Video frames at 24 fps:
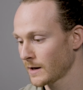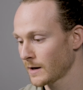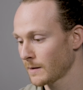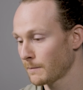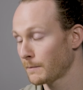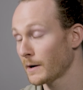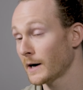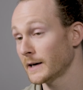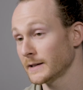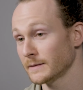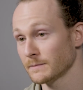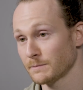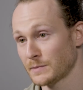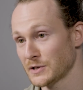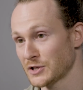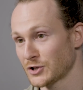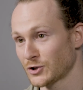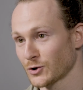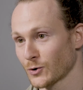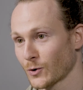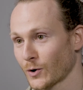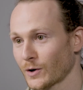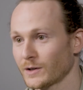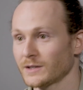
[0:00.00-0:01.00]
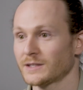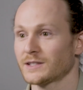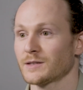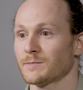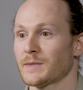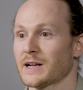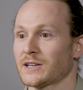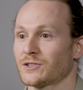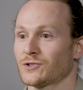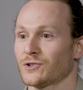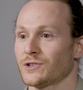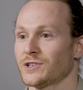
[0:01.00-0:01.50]
But be sure to
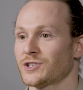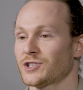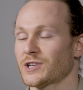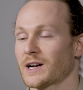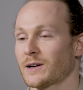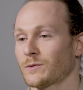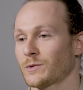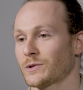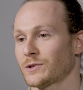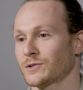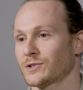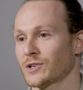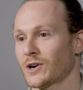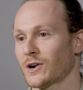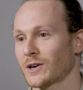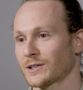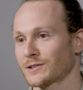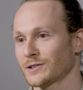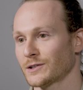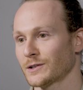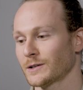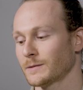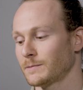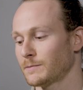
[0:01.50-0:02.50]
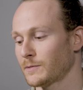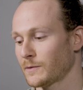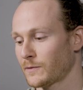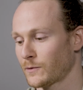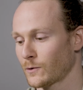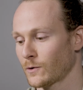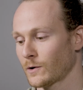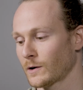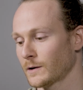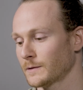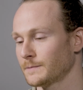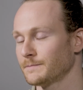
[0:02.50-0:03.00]
make sure you check with your doctor
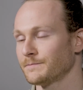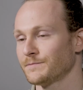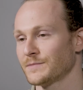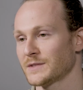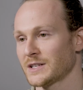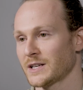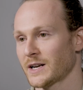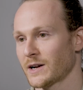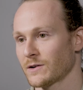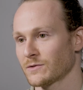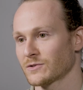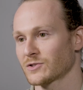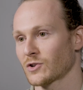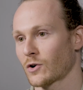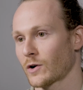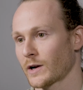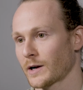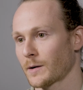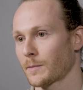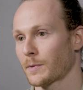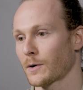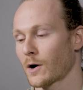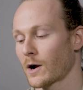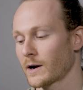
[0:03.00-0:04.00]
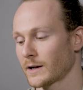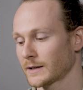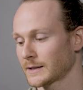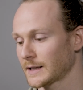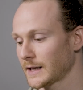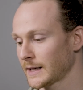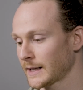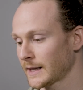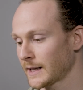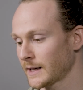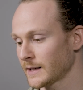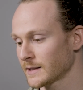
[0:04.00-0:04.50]
before, you know, starting a product
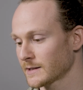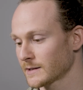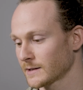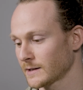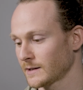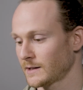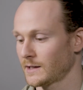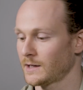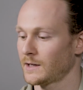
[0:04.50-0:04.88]
like this.